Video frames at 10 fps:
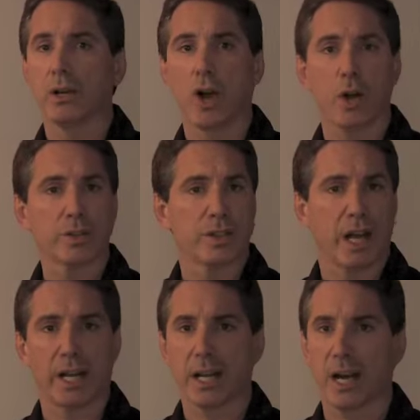
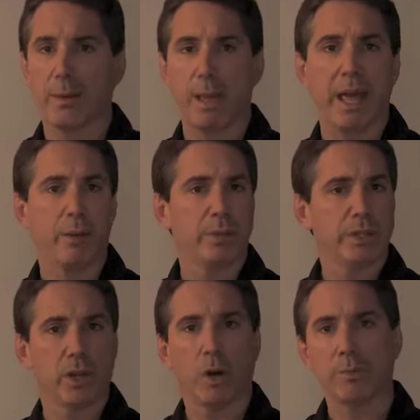Cars.com,
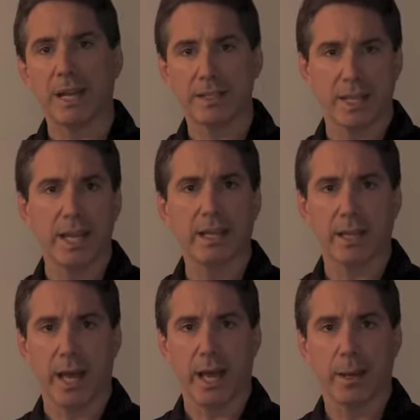Edmunds. No, I'm not saying
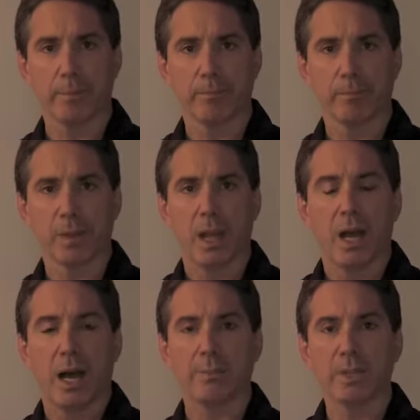that.
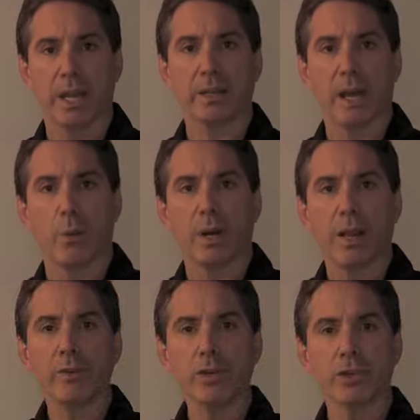I'm saying that
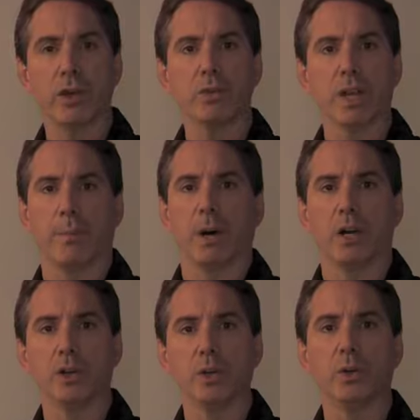whatever shows up
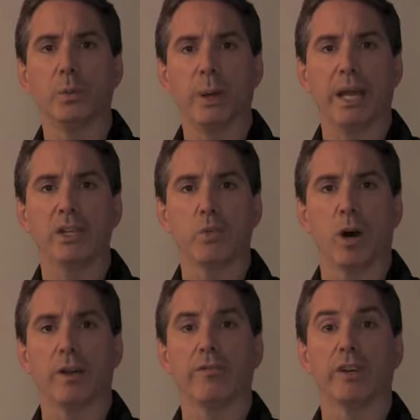on Google page
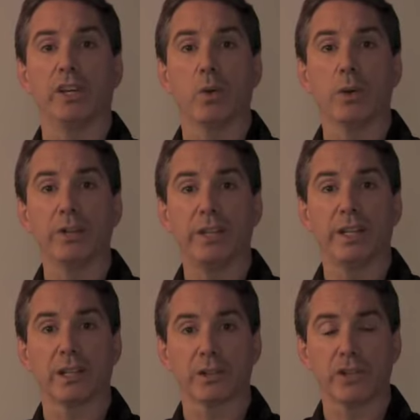1 for your
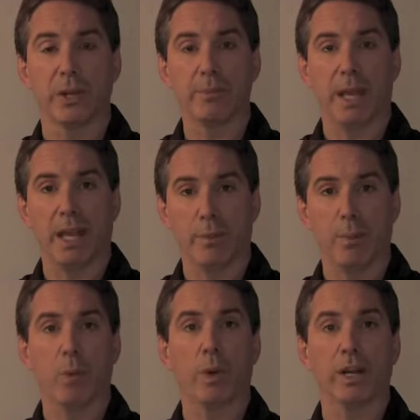dealership name,
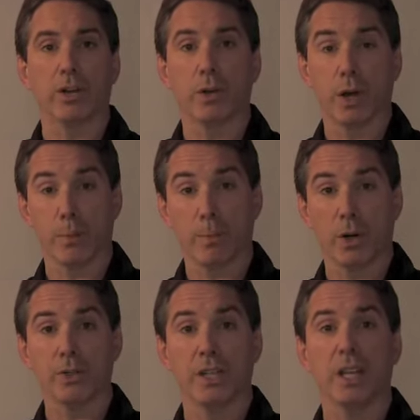when a
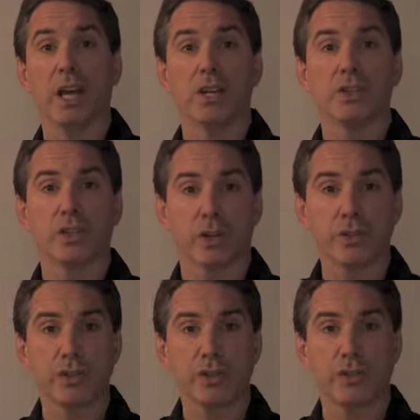person
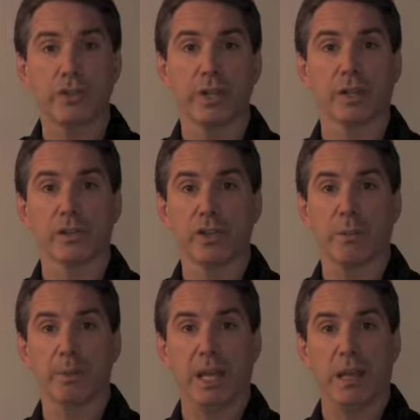searches your
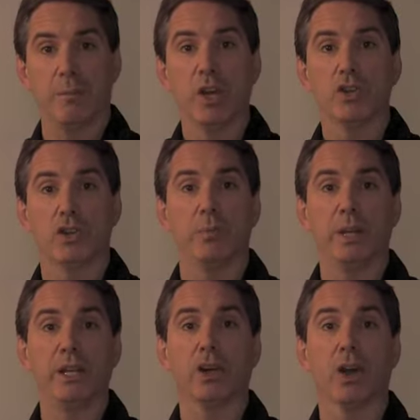dealership name, should be
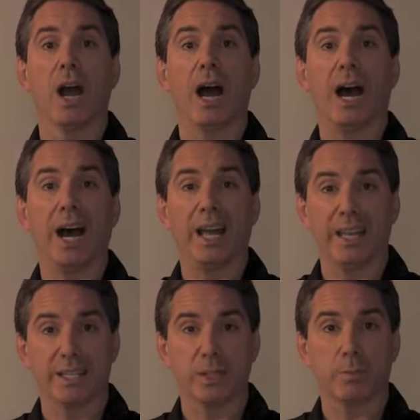your
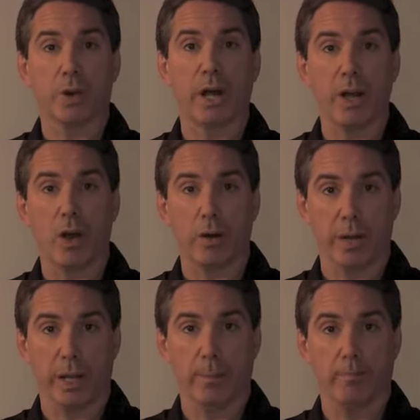highest priority,